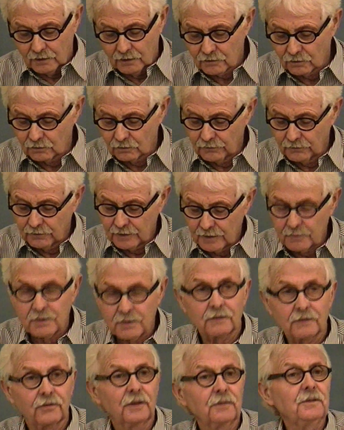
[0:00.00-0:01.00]
So they
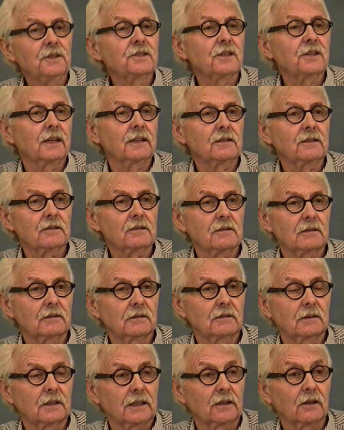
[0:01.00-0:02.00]
paid 50
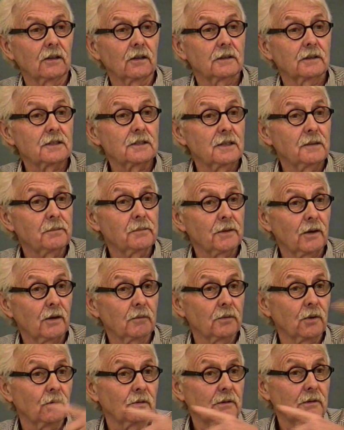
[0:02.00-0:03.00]
cents to get on the
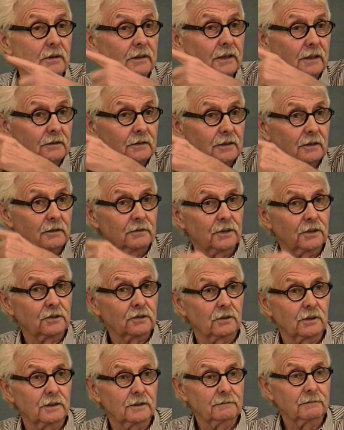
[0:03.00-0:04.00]
CPR boat in downtown
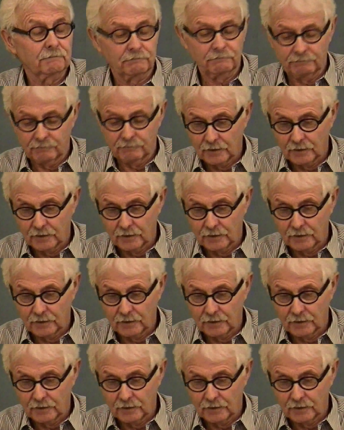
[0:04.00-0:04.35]
Victoria,